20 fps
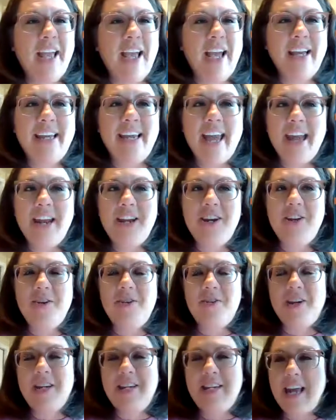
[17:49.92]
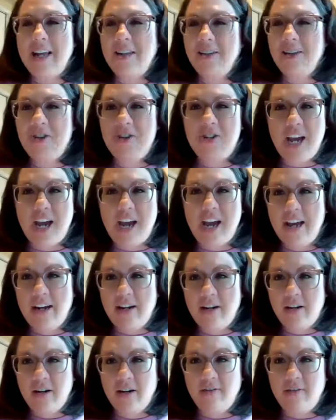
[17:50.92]
Again, you can download Chat
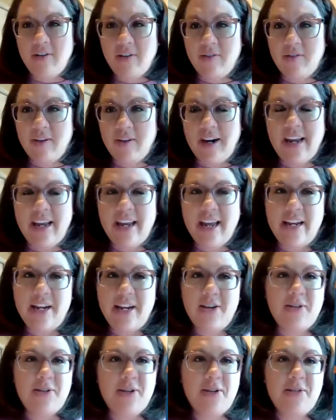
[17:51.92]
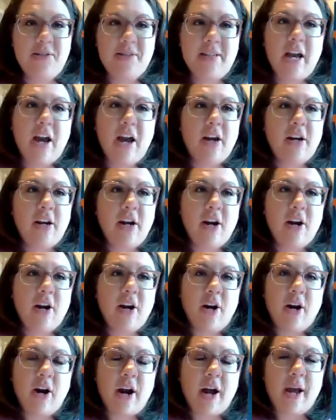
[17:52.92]
Editor for free, and you can use it on
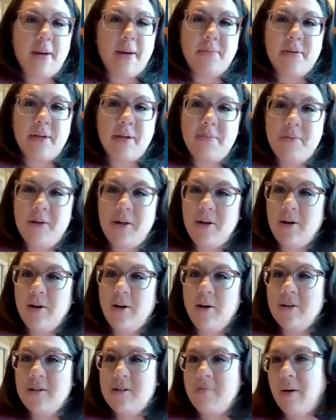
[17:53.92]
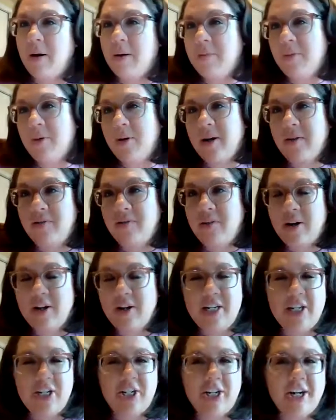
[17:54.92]
your computer, smartboard if you're a
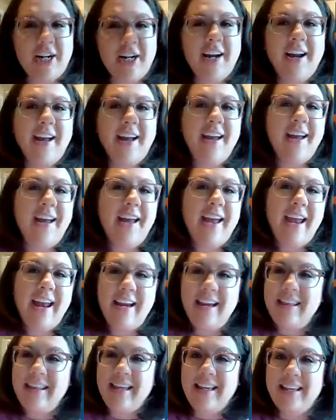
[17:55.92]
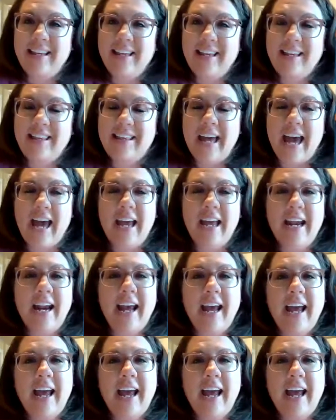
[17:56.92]
teacher, anything like that.